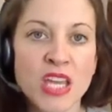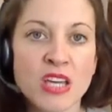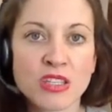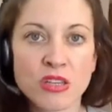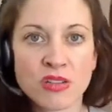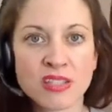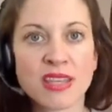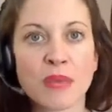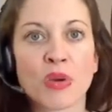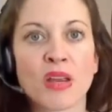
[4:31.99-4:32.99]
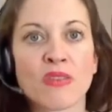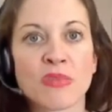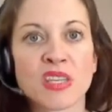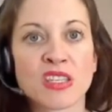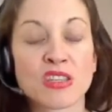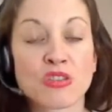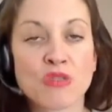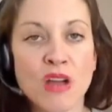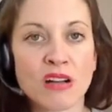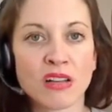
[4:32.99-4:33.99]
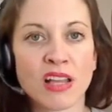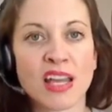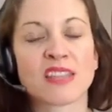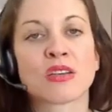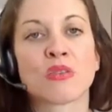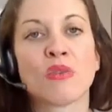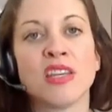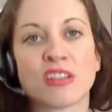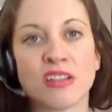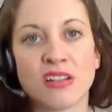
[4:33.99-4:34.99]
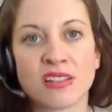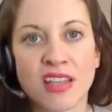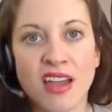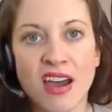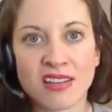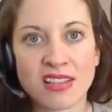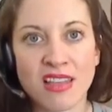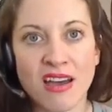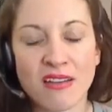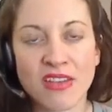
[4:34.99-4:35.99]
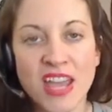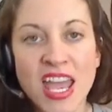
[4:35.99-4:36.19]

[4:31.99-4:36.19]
so you can separate from the struggle and surrender to God's love.